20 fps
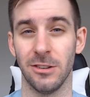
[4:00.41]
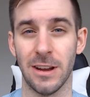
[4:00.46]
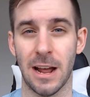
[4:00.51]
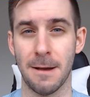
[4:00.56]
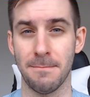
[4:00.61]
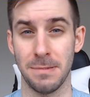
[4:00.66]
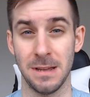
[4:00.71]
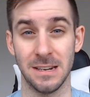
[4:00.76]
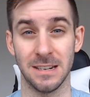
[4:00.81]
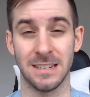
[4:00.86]

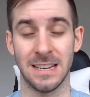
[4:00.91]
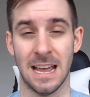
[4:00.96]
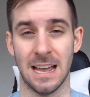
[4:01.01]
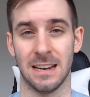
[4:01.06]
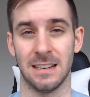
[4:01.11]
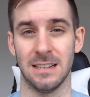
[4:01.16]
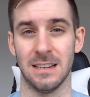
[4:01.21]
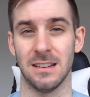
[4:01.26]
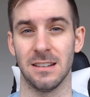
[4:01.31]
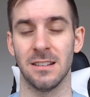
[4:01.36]
not be
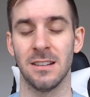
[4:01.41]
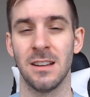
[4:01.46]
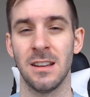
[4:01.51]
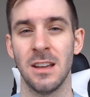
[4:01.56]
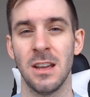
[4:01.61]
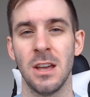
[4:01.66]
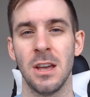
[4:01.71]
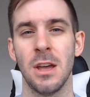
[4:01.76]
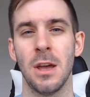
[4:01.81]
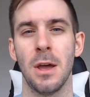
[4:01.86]
detected.
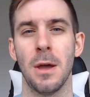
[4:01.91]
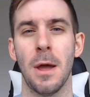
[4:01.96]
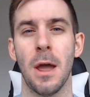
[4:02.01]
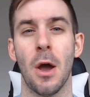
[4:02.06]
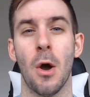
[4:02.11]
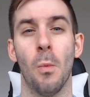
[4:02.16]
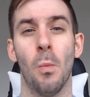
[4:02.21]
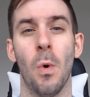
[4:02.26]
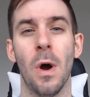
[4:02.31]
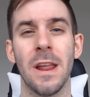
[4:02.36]

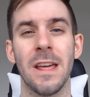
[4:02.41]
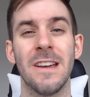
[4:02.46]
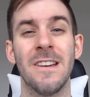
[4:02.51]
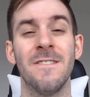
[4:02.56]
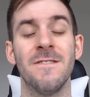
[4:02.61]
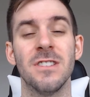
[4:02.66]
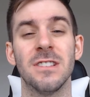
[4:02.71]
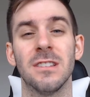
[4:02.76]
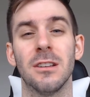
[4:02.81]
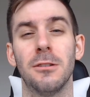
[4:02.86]
What
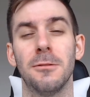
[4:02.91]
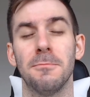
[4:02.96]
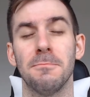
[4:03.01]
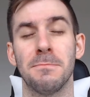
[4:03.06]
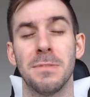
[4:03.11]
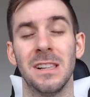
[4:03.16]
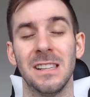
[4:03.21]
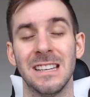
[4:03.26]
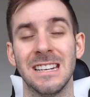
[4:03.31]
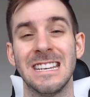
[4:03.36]

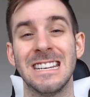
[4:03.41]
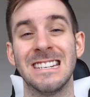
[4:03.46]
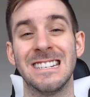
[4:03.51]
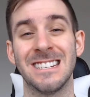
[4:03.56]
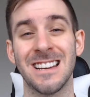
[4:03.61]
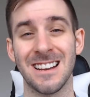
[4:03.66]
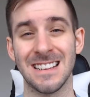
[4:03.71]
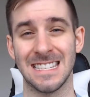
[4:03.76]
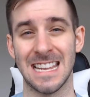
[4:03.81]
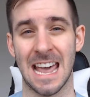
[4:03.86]
invisibility
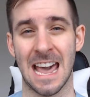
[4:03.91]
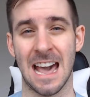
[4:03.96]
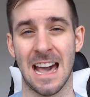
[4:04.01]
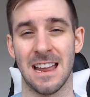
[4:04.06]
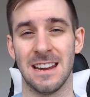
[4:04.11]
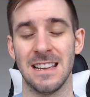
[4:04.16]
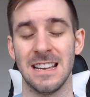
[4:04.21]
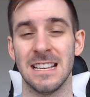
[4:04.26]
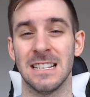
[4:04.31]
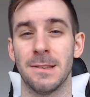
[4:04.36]
does
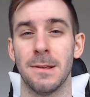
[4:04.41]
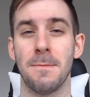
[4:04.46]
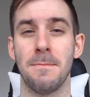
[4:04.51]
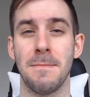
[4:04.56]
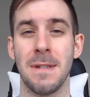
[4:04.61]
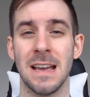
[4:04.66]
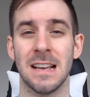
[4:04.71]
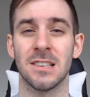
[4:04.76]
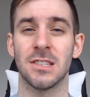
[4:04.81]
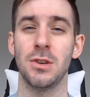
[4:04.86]
add is it
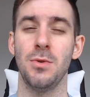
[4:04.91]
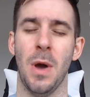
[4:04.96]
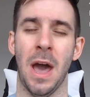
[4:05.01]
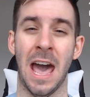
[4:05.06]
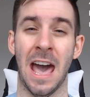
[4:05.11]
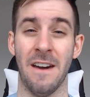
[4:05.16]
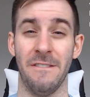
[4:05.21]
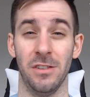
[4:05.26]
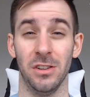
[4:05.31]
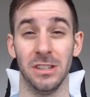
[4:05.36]
makes you
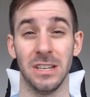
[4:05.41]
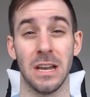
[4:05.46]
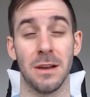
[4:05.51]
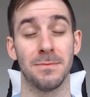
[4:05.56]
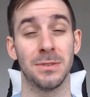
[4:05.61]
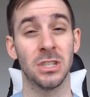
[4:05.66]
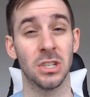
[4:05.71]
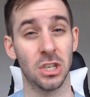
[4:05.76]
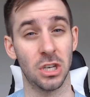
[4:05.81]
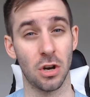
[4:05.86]
heavily
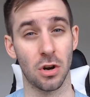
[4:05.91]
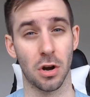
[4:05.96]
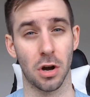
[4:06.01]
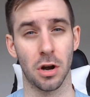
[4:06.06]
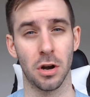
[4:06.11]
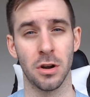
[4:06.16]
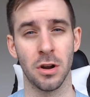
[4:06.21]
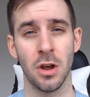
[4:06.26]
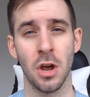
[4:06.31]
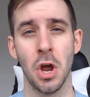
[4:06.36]

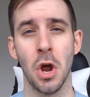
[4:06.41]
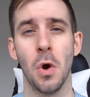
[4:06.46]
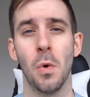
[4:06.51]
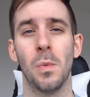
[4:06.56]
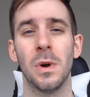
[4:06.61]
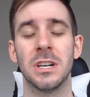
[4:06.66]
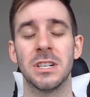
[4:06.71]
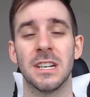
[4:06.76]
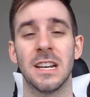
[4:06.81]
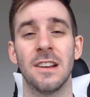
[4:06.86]
obscured,
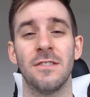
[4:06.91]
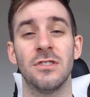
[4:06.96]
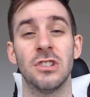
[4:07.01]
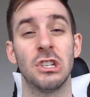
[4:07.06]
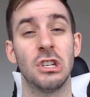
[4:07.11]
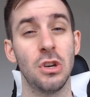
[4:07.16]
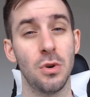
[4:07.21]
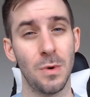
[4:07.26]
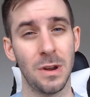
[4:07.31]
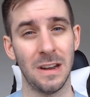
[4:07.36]
which gives
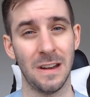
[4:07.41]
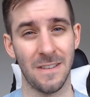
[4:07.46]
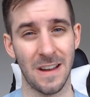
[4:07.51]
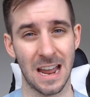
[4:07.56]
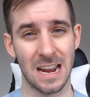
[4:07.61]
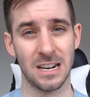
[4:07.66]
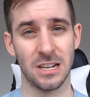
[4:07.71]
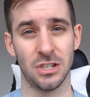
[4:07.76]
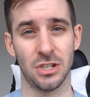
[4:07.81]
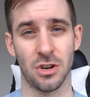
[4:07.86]
you
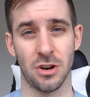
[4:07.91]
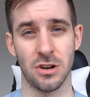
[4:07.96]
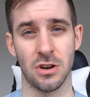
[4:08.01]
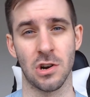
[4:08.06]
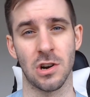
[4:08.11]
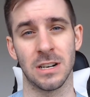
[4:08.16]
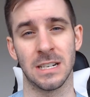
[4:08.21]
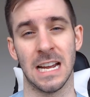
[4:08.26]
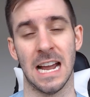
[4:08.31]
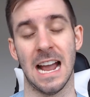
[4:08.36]
advantage on your
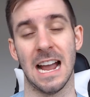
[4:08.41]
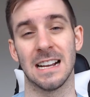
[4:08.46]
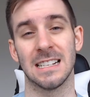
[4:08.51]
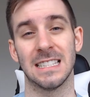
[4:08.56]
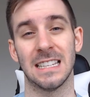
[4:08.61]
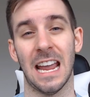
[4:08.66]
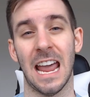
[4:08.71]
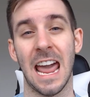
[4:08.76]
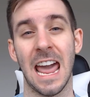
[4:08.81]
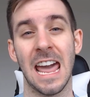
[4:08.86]
attacks
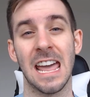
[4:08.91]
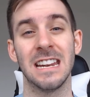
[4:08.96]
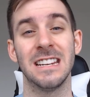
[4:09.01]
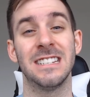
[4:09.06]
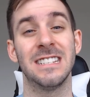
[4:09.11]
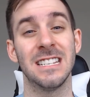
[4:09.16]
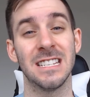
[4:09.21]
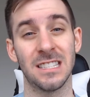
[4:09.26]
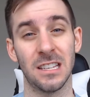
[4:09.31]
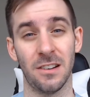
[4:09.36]
and
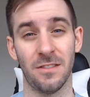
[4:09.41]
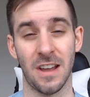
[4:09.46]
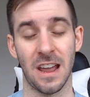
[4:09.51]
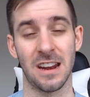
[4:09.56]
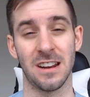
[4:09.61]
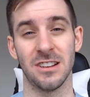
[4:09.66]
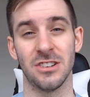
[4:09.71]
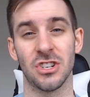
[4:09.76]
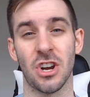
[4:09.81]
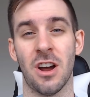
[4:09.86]

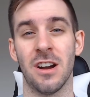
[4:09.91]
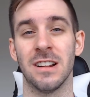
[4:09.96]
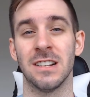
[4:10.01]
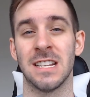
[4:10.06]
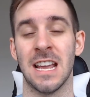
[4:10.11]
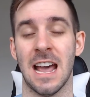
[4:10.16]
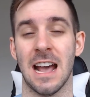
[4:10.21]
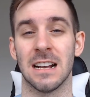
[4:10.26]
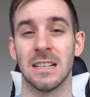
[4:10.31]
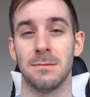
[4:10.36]
disadvantage on
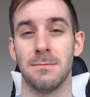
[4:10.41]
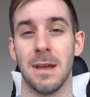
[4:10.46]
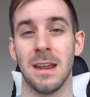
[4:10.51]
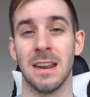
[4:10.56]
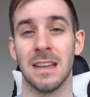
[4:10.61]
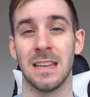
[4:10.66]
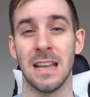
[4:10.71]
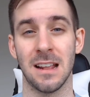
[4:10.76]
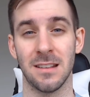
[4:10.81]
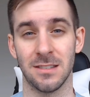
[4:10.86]
attacks made
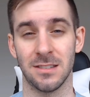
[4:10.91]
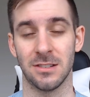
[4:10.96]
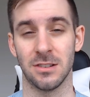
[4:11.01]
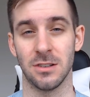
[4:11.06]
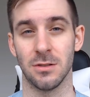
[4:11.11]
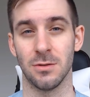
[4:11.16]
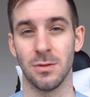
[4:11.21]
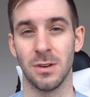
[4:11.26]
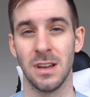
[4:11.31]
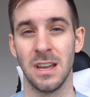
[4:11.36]
against
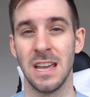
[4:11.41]
you.